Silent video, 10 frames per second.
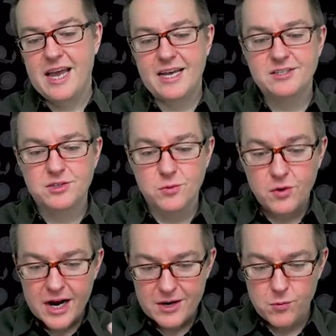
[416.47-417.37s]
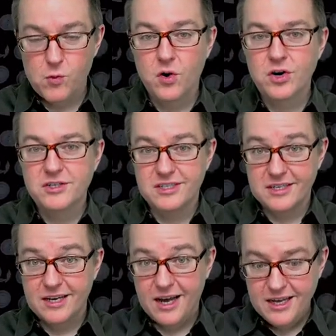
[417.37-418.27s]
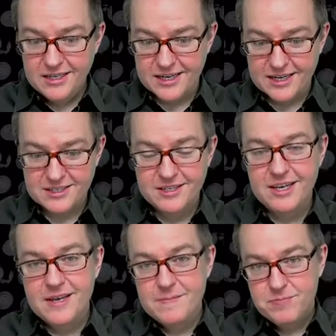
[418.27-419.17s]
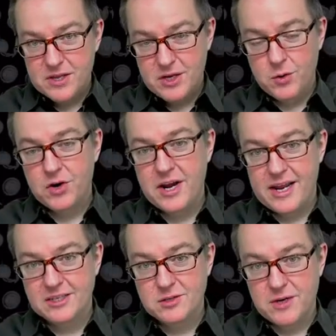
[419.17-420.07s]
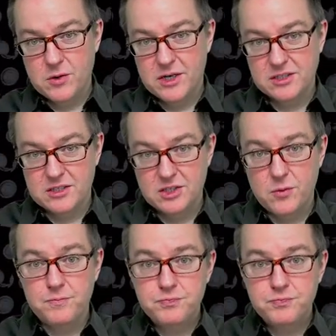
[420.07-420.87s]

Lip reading: has the right words and context in order to answer my question. So